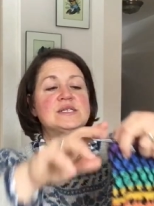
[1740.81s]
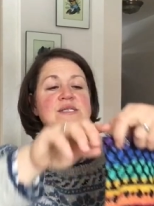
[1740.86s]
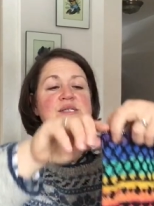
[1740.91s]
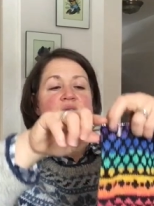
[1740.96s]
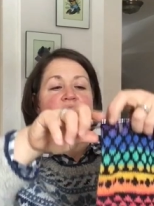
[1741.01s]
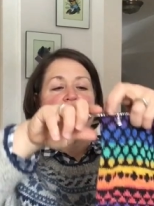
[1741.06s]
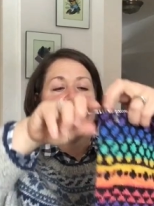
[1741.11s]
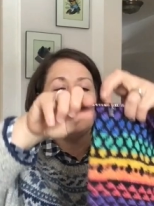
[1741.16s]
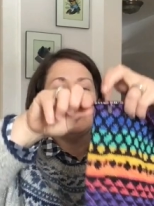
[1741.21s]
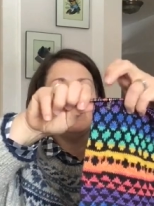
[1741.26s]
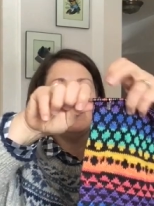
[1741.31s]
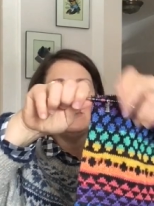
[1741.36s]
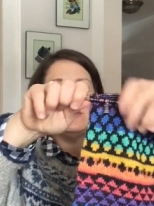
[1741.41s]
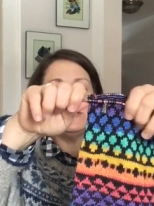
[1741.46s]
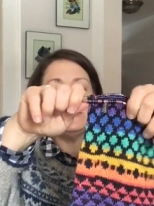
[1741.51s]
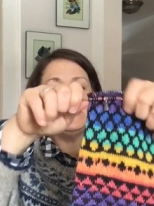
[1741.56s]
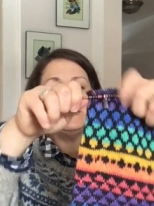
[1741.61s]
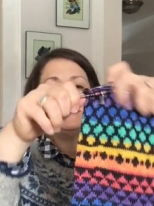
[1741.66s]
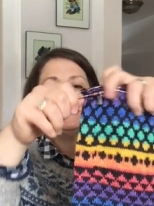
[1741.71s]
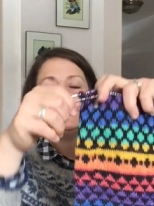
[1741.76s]
So
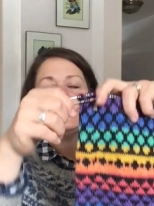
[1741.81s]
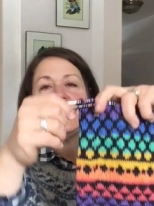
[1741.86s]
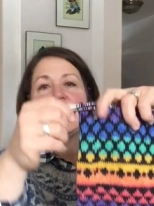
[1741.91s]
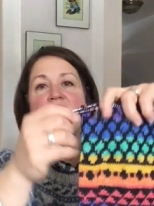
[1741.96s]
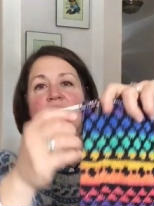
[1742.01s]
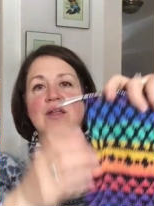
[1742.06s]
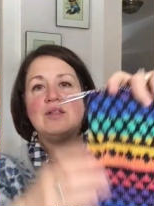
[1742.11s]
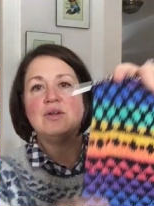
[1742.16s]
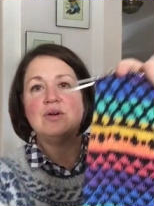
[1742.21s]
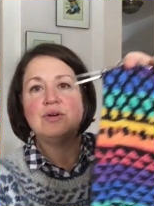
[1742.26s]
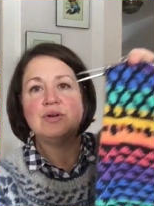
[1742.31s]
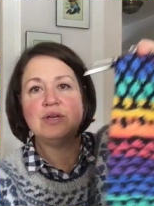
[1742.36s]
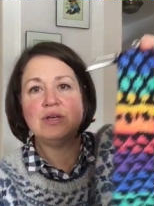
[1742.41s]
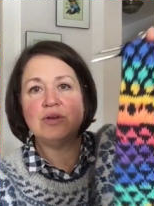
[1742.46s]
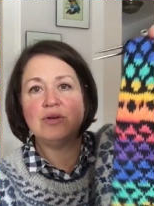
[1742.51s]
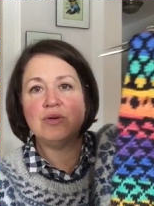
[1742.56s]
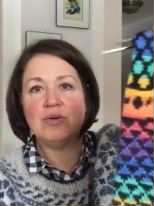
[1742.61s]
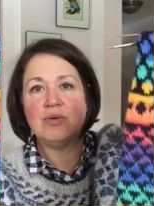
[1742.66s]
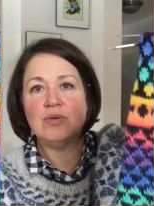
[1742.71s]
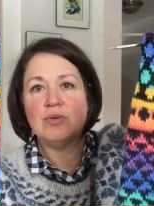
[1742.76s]
this is the Hello
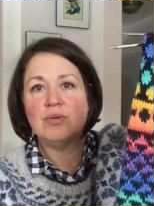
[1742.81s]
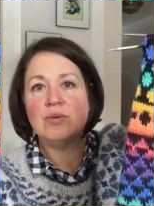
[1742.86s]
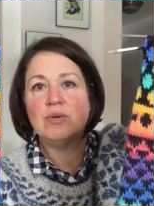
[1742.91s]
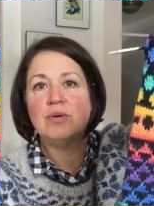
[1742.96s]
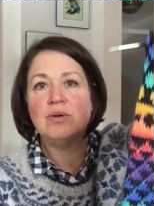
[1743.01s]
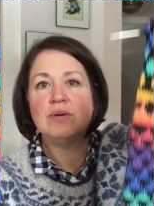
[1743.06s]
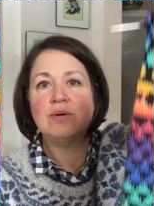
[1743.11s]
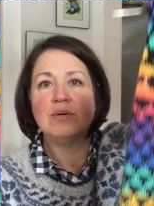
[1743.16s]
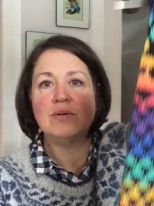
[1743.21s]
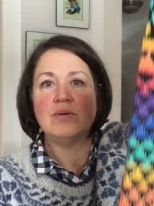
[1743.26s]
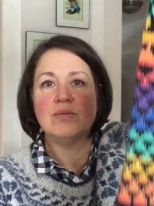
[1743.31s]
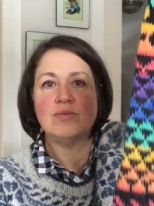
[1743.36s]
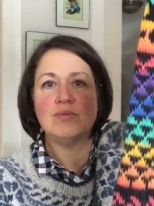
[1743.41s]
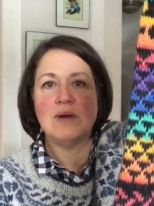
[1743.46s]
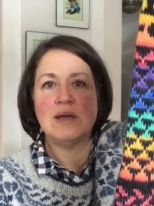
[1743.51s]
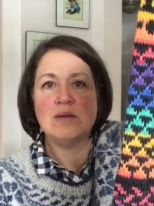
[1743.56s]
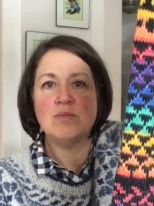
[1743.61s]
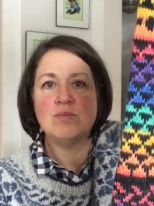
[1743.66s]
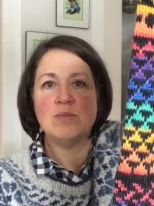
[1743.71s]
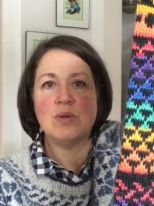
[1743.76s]
You
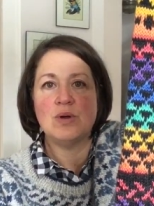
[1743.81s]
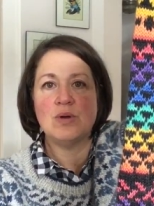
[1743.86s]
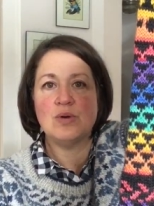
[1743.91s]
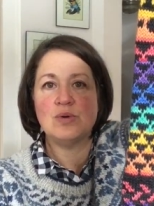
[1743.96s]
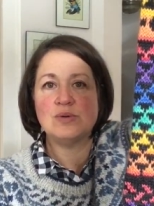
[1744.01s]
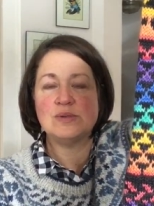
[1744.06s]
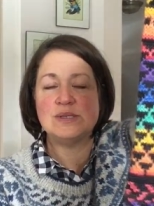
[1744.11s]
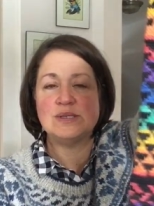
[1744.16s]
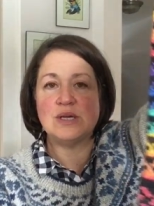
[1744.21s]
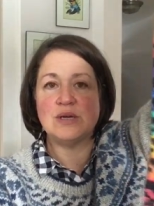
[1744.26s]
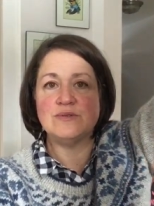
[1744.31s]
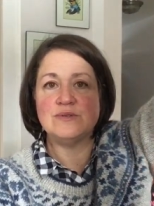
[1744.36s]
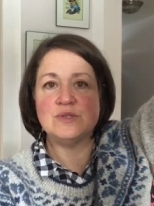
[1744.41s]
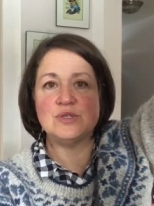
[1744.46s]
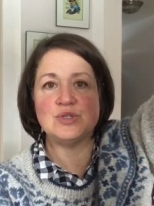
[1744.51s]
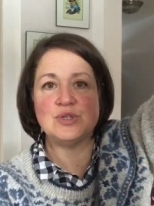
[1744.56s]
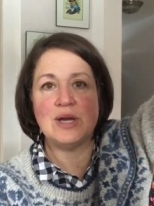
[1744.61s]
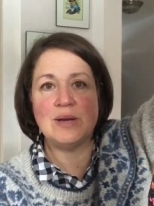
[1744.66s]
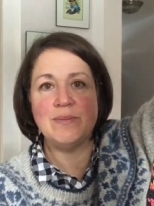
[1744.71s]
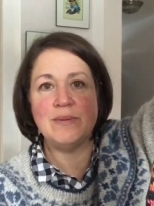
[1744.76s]
Rainbow
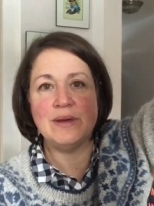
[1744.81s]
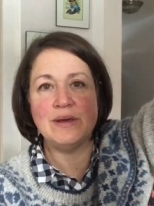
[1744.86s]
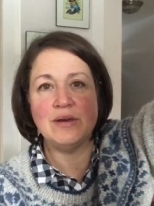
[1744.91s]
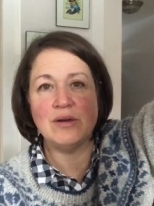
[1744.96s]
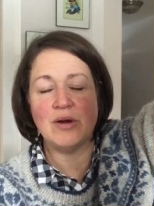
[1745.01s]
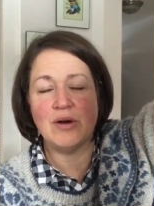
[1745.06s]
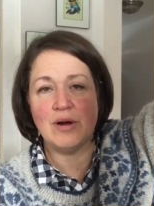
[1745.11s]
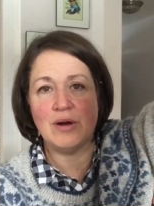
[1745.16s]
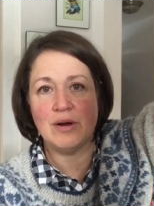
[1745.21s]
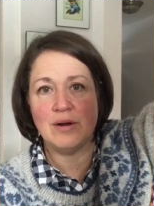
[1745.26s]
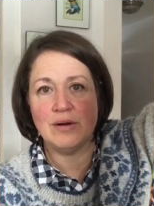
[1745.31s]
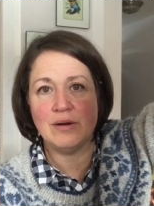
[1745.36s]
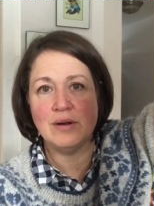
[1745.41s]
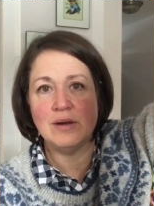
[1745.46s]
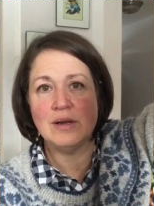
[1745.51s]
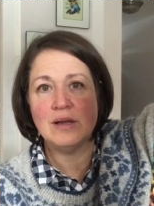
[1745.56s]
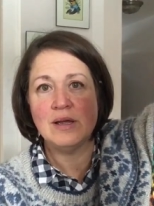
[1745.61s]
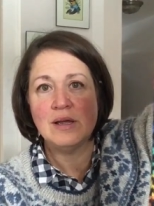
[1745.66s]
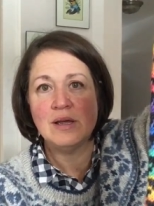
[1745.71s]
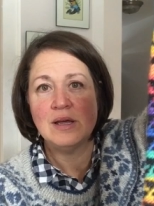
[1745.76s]
Self-Striping Yarn.